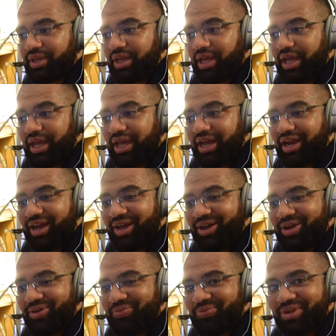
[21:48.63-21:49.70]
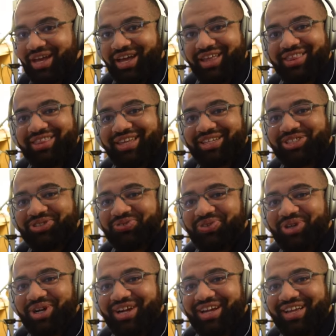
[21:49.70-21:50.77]
And uh, yeah, thanks
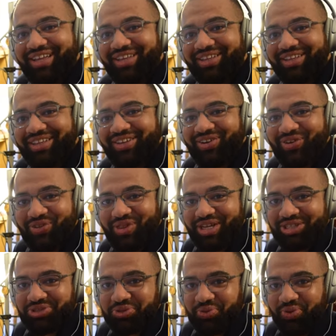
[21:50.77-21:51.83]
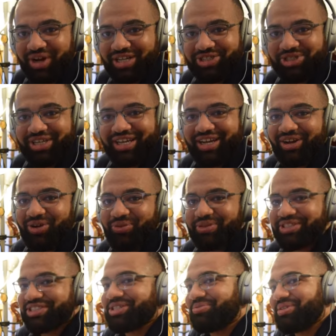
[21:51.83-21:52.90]
for you know thanks for watching, and I hope it's
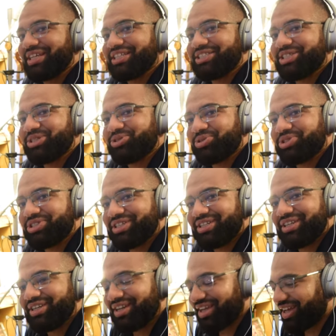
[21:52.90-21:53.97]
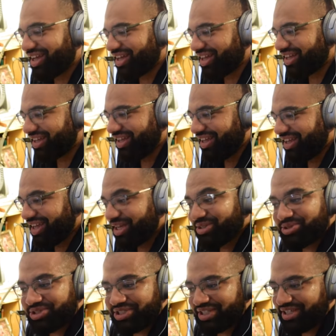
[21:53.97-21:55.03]
something that's interested uh,
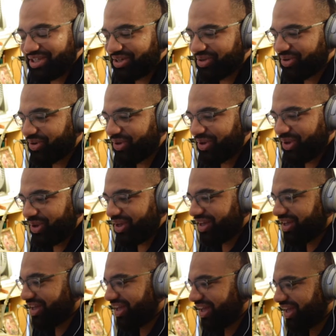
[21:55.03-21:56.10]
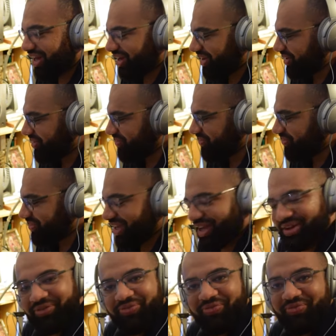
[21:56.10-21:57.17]
interesting to you. And um, yeah,
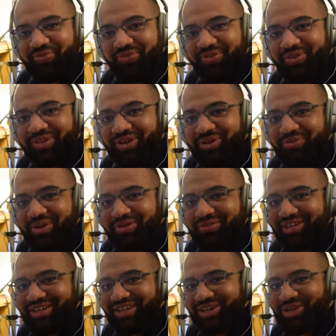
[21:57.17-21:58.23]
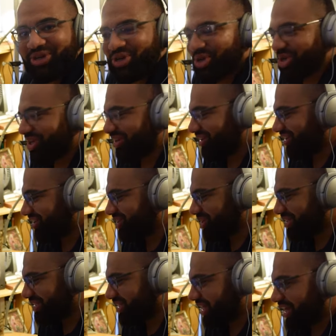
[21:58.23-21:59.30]
hope you have a, a Good
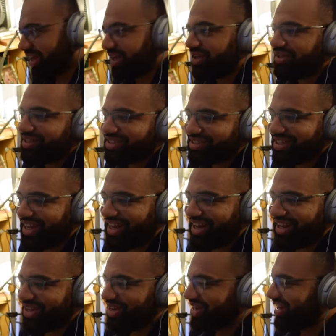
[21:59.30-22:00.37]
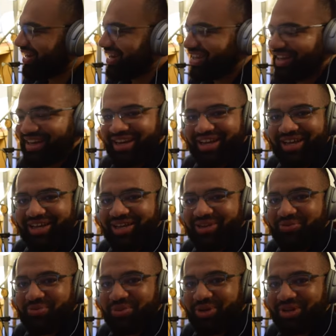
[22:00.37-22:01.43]
day. It's hot out here in uh, in
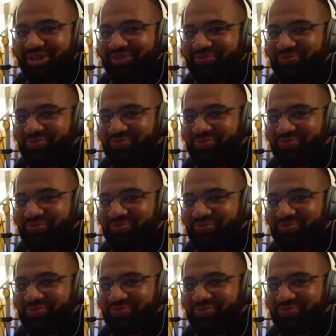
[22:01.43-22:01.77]
Brooklyn.